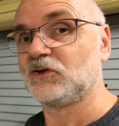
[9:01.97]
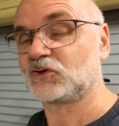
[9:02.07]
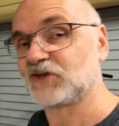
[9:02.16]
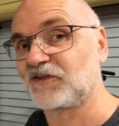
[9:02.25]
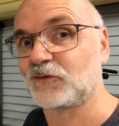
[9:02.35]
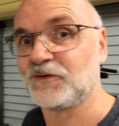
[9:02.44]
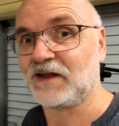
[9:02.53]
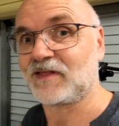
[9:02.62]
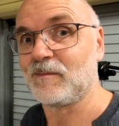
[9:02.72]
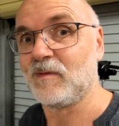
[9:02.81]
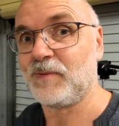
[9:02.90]
You just connect
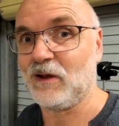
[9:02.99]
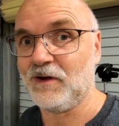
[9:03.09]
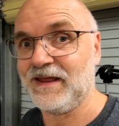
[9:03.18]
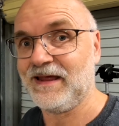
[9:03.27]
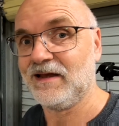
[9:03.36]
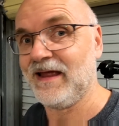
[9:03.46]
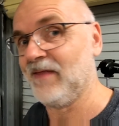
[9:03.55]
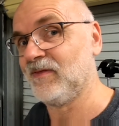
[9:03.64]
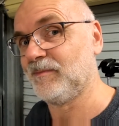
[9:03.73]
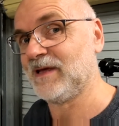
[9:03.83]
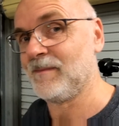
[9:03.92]
them in parallel and
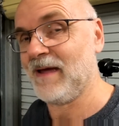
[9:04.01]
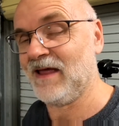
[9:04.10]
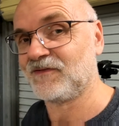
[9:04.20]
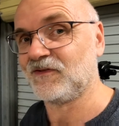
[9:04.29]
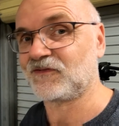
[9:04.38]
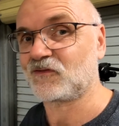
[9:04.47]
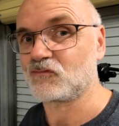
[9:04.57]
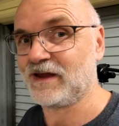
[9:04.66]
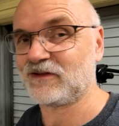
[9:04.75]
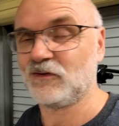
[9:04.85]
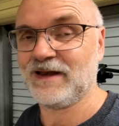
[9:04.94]
the BMSs
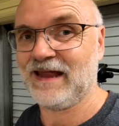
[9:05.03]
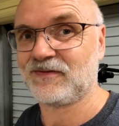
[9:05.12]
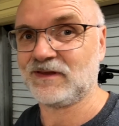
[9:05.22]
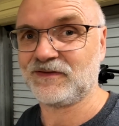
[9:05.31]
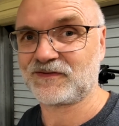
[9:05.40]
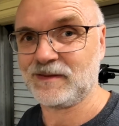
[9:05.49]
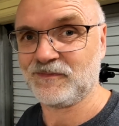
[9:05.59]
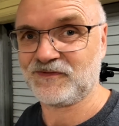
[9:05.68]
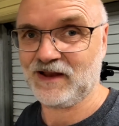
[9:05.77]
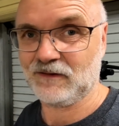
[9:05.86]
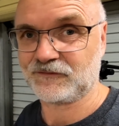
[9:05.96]
regulate this
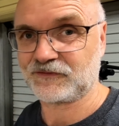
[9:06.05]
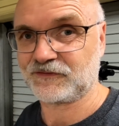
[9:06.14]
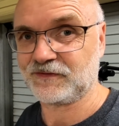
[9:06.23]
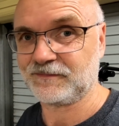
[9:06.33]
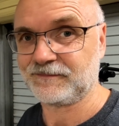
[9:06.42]
themselves.